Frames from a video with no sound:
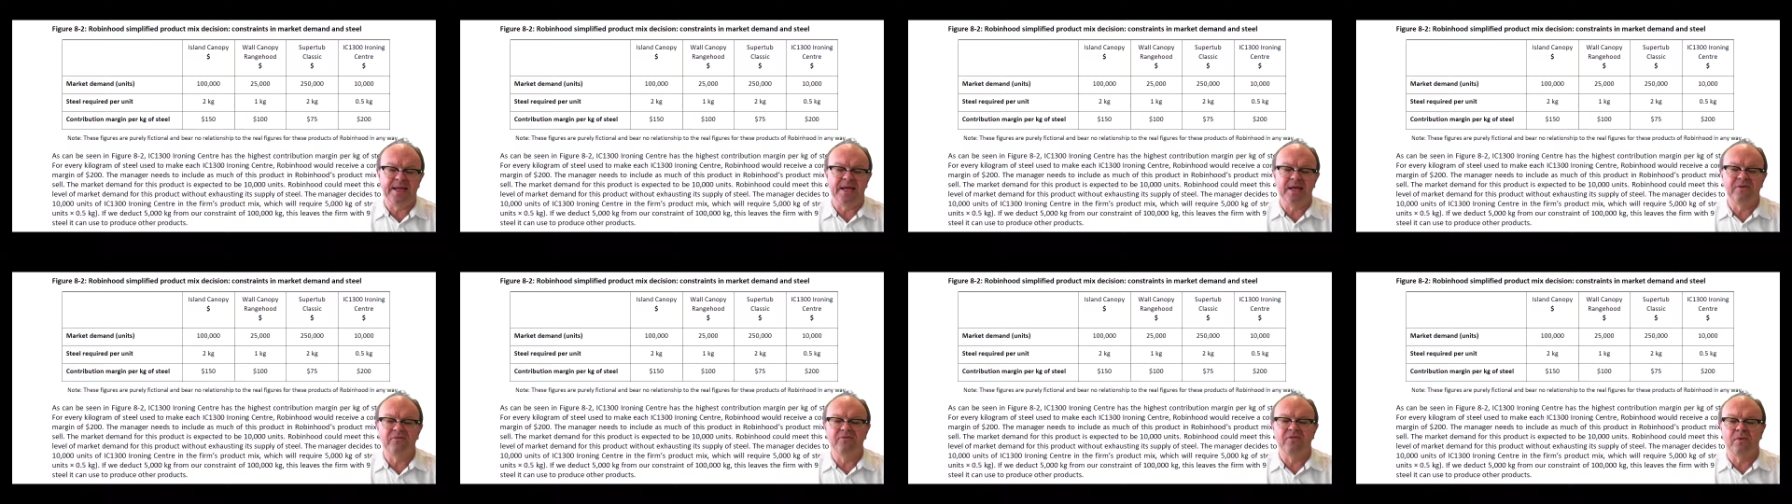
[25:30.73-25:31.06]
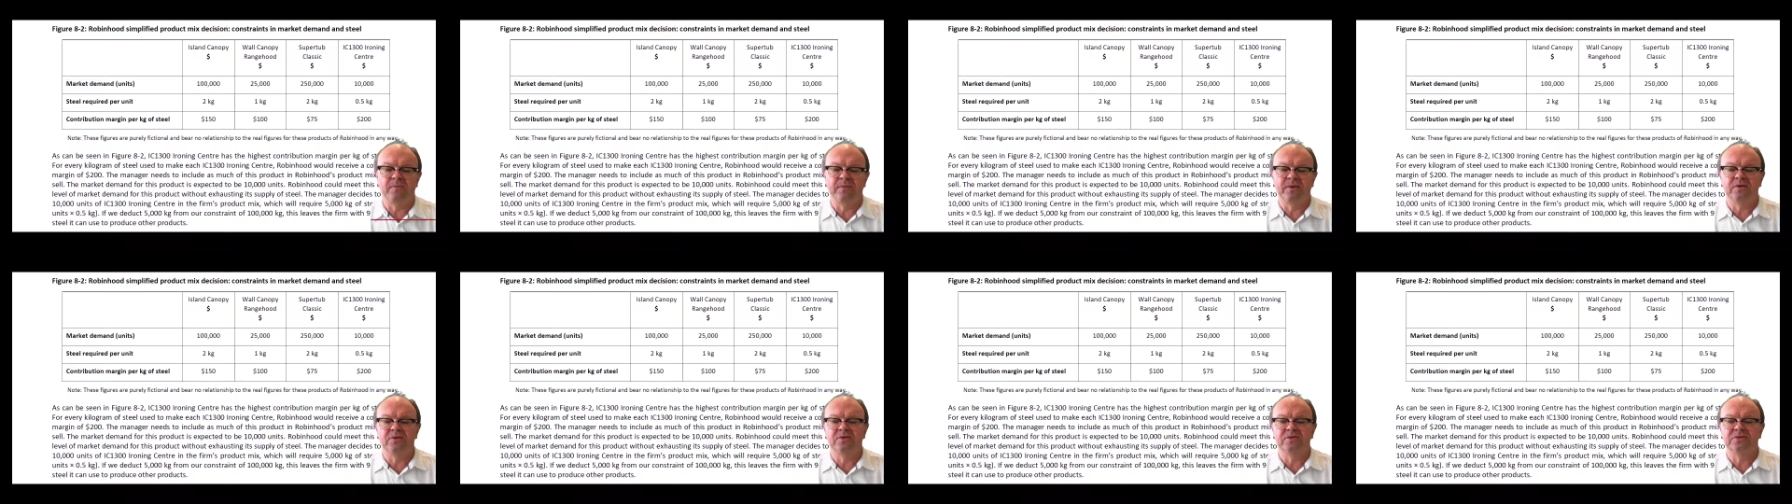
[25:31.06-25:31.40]
in
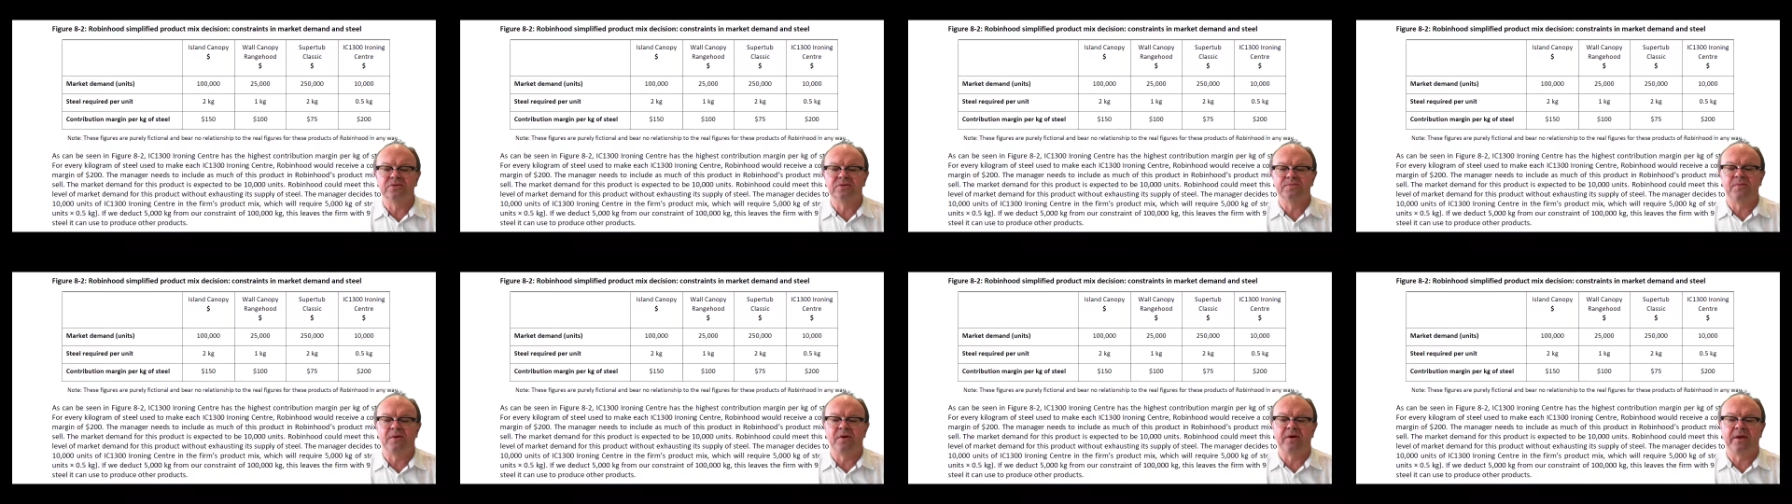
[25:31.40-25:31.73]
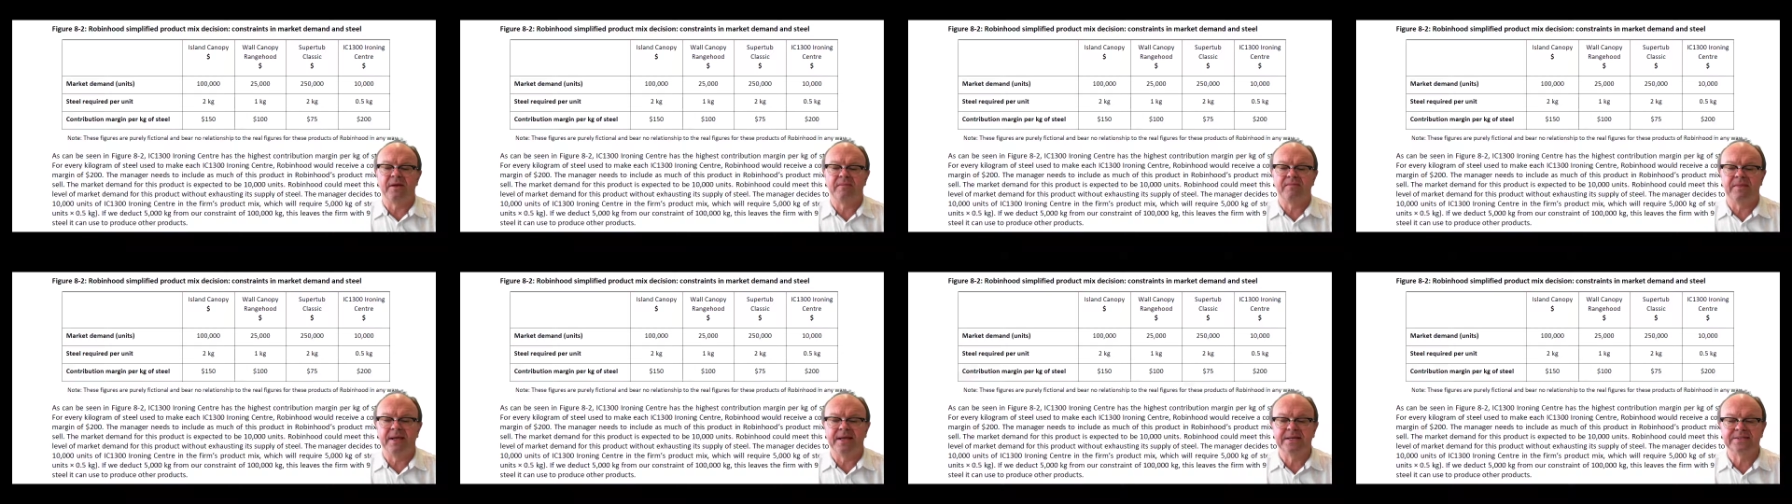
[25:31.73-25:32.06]
Robinhood's
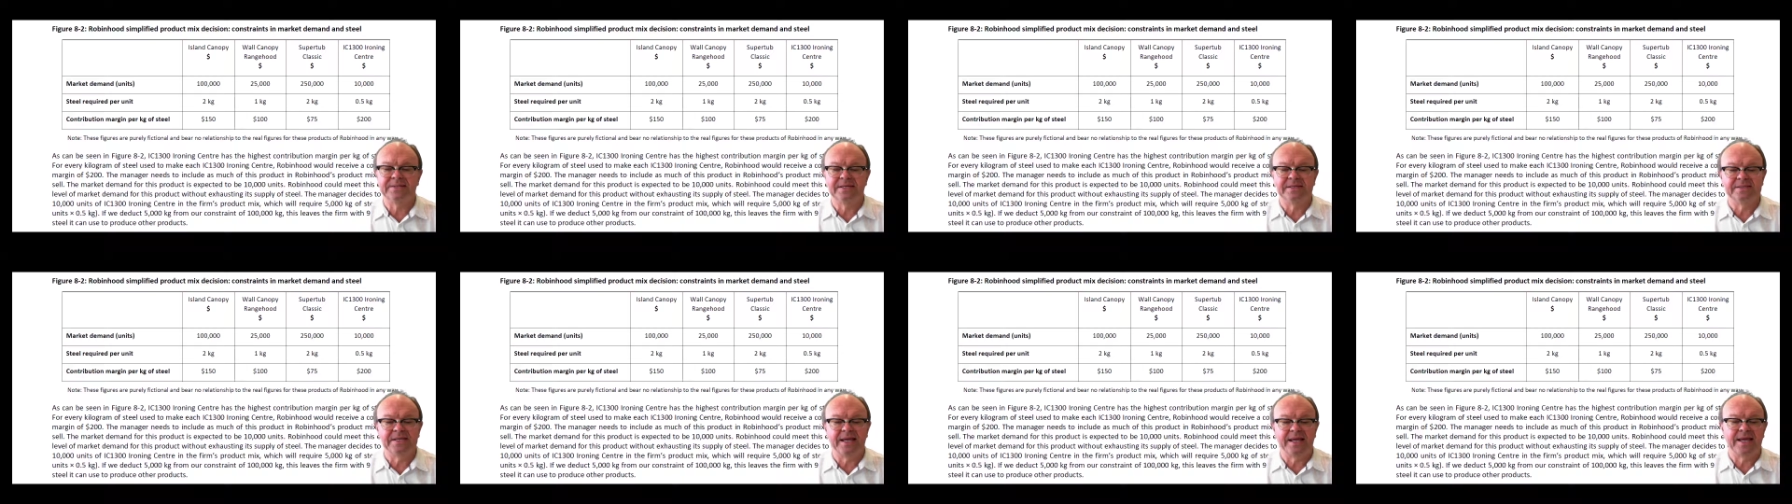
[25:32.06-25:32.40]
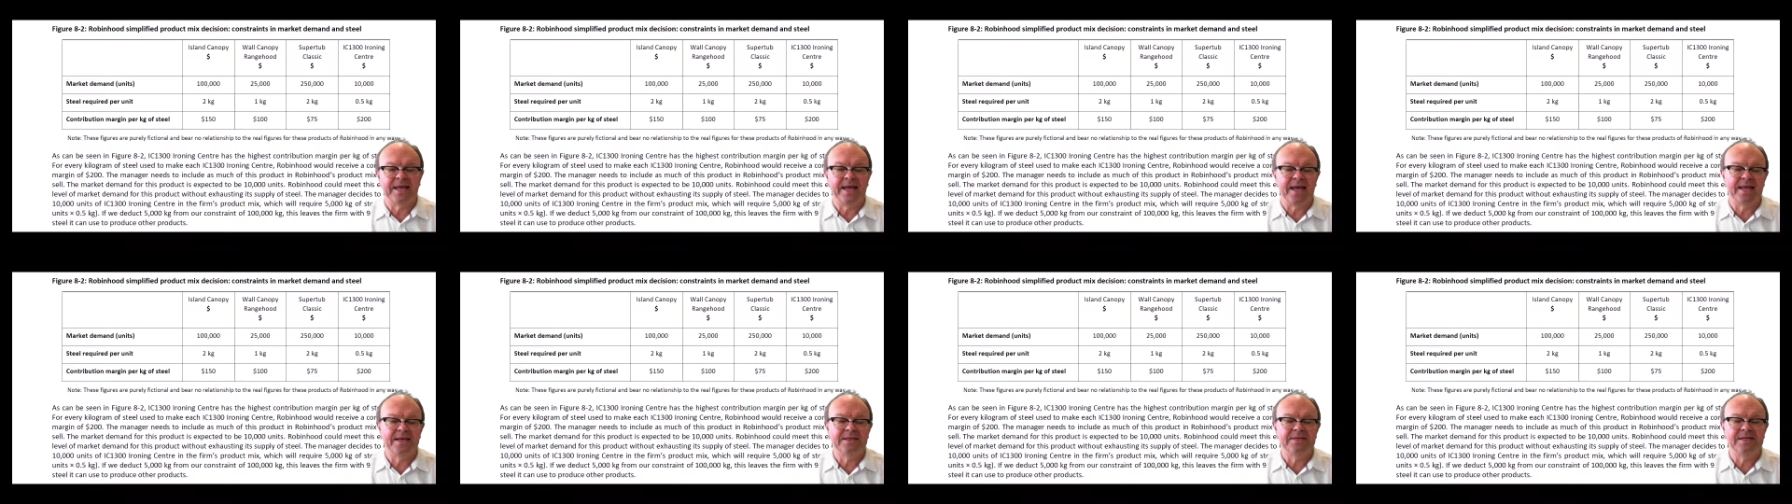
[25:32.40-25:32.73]
product mix as it
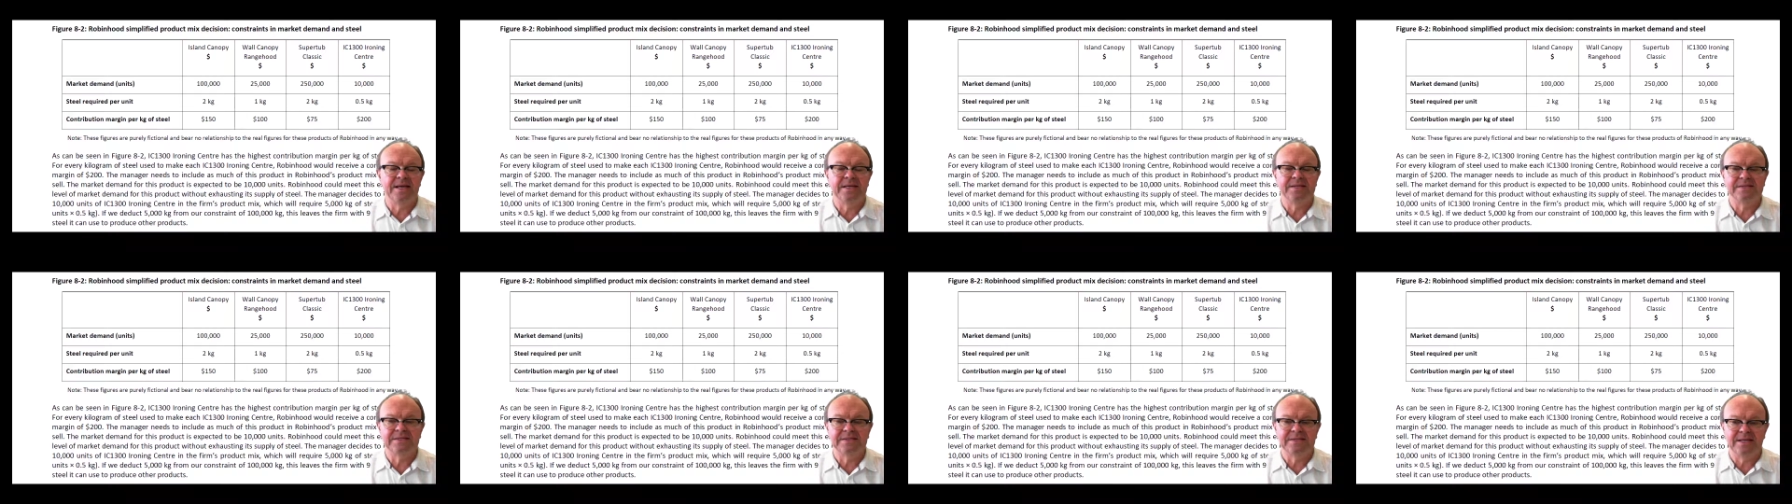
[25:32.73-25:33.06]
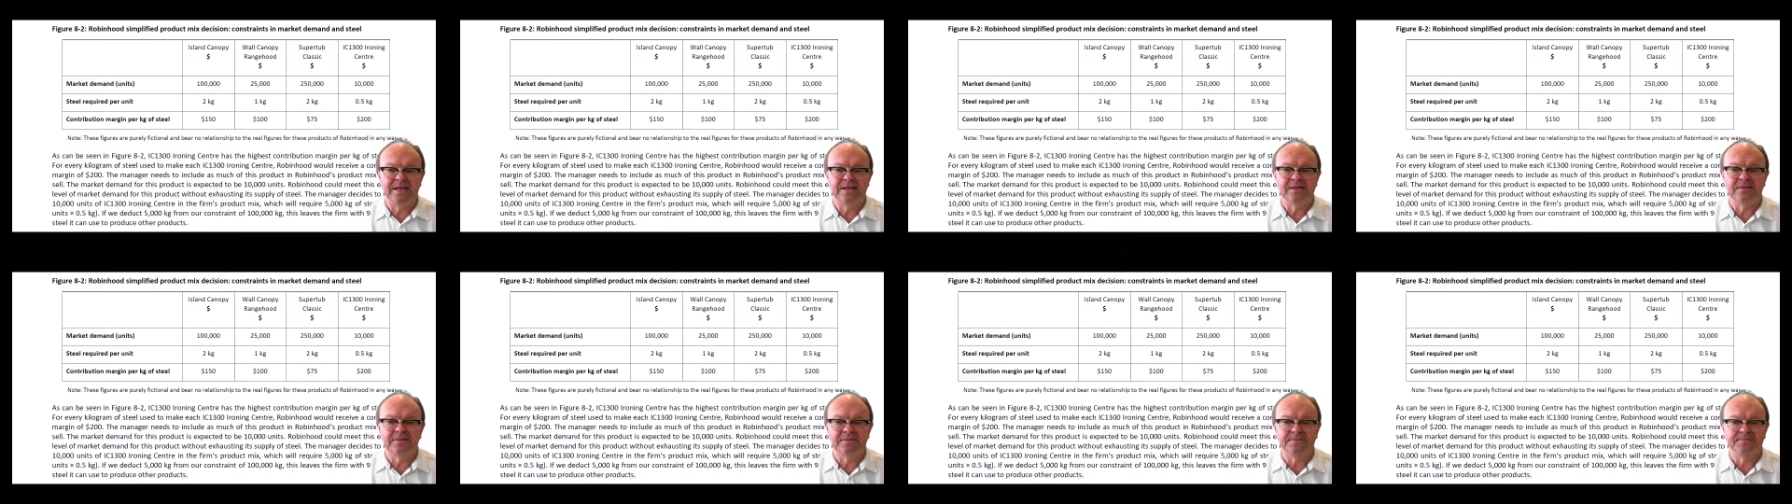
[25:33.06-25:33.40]
can
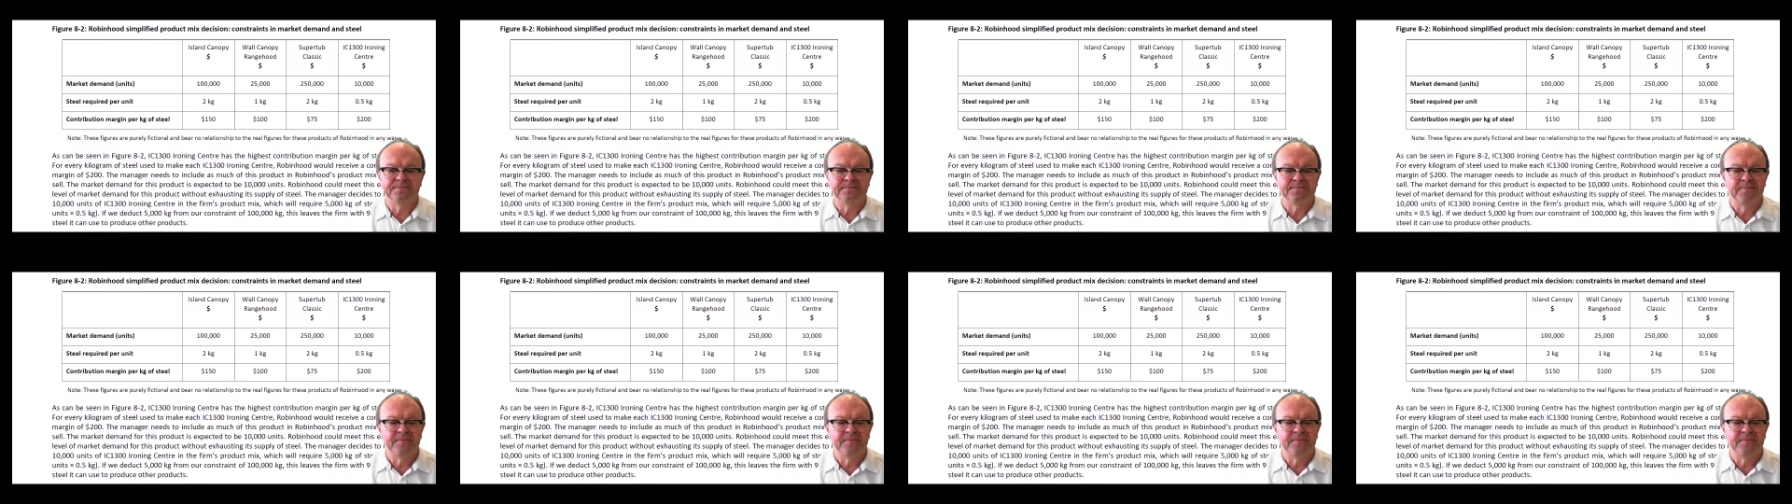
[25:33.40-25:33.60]
sell.